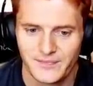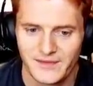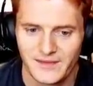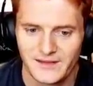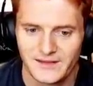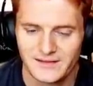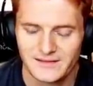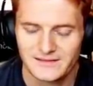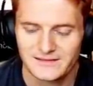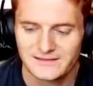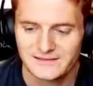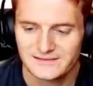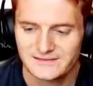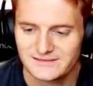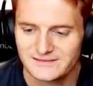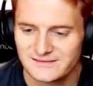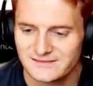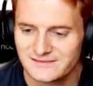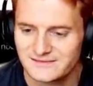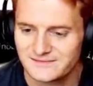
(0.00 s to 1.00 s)

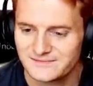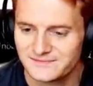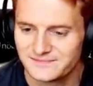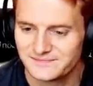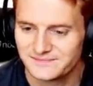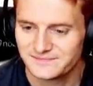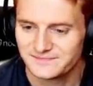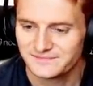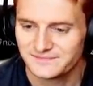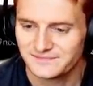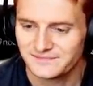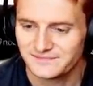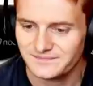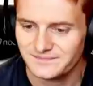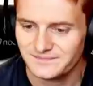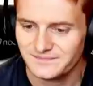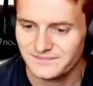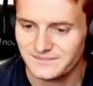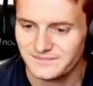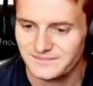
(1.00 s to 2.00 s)

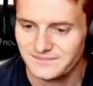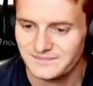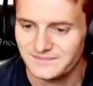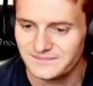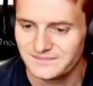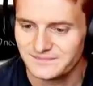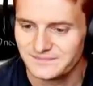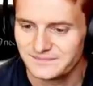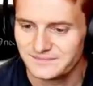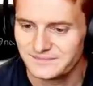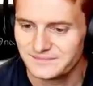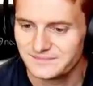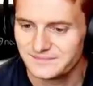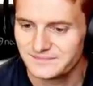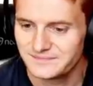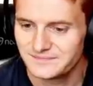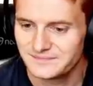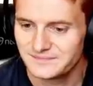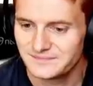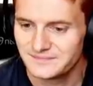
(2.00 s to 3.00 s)

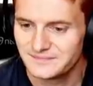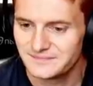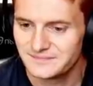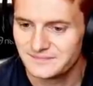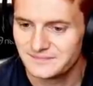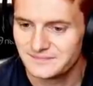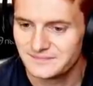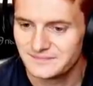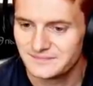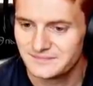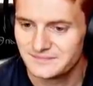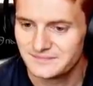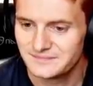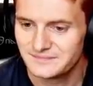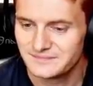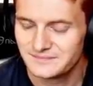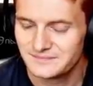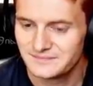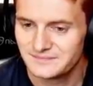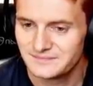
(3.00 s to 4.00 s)

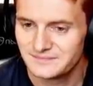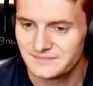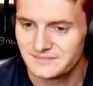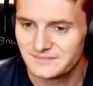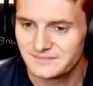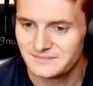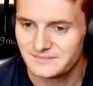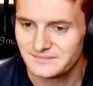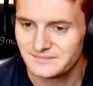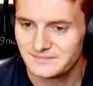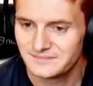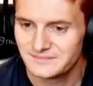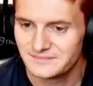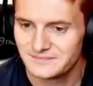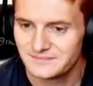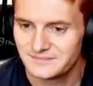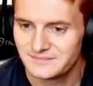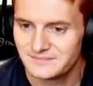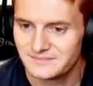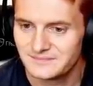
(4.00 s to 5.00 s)

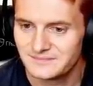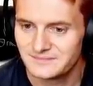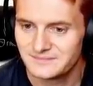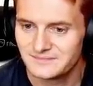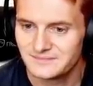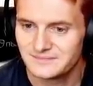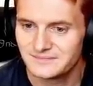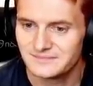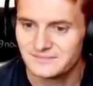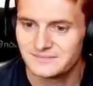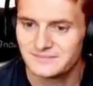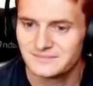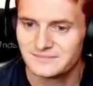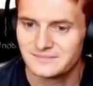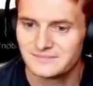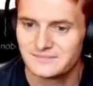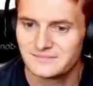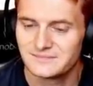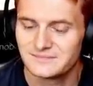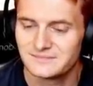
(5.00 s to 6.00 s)

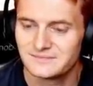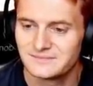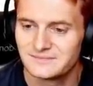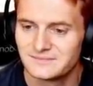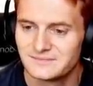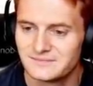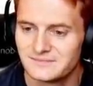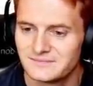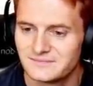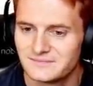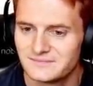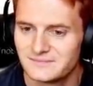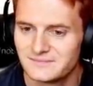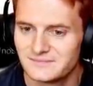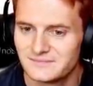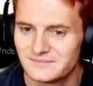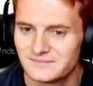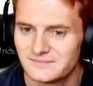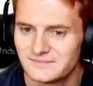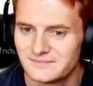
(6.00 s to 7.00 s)

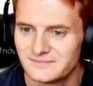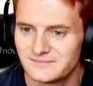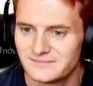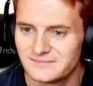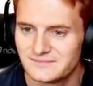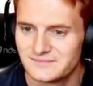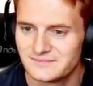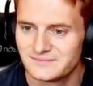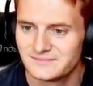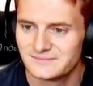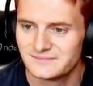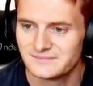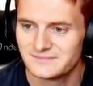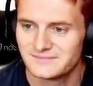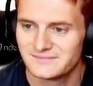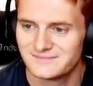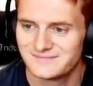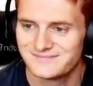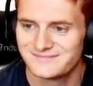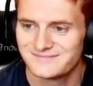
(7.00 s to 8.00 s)
(silent)